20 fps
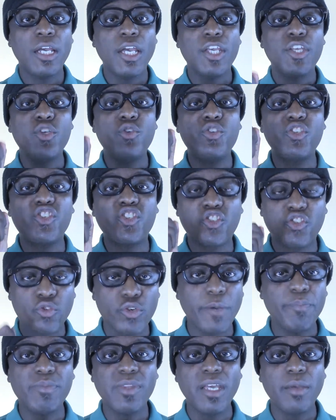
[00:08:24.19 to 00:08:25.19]
You
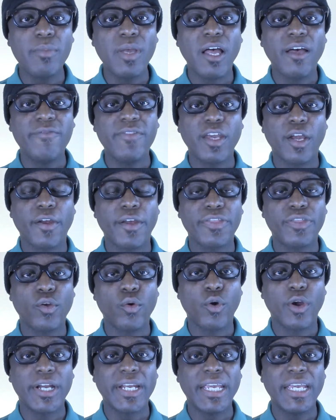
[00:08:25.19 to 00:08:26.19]
strip them of their
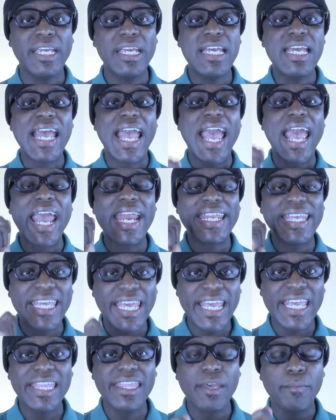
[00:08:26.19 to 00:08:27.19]
authority and
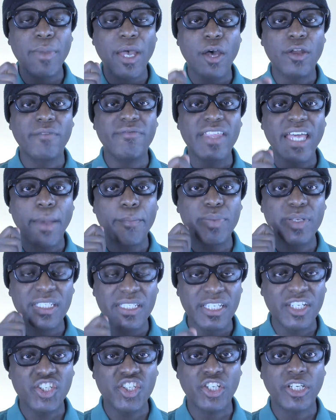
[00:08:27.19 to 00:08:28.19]
kick them out of that
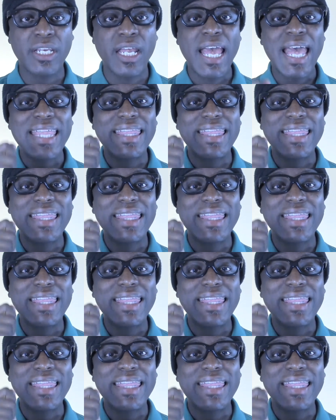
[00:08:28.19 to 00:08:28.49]
position.